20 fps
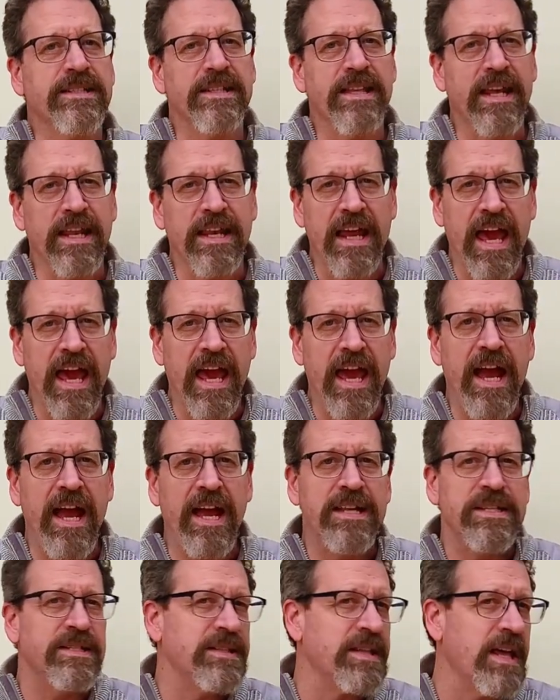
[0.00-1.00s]
then
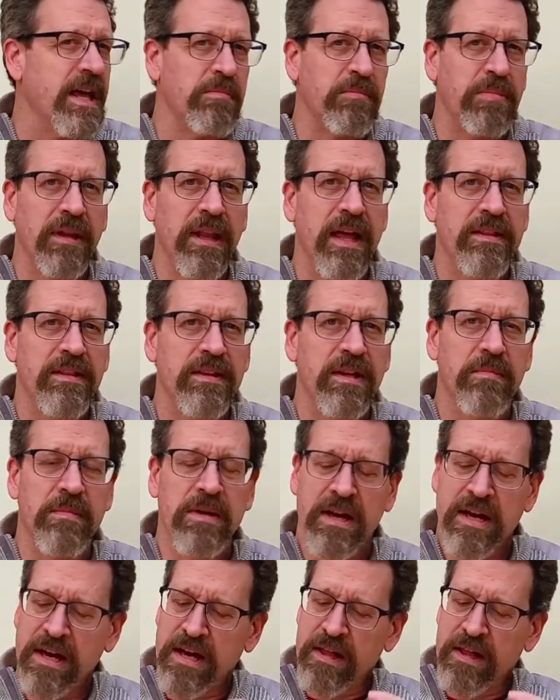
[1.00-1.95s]
age, then blend them.